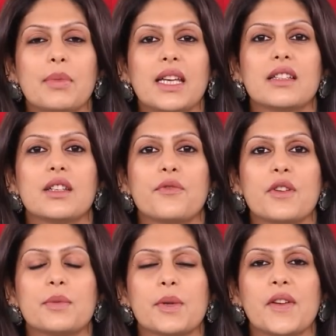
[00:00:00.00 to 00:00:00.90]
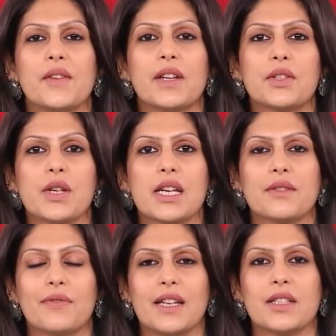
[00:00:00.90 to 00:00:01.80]
can be the difference between victory and
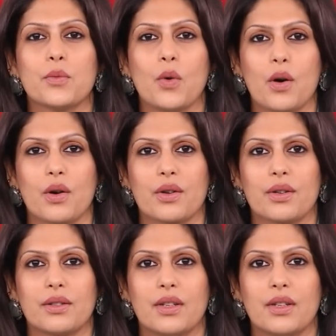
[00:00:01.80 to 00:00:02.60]
defeat in war.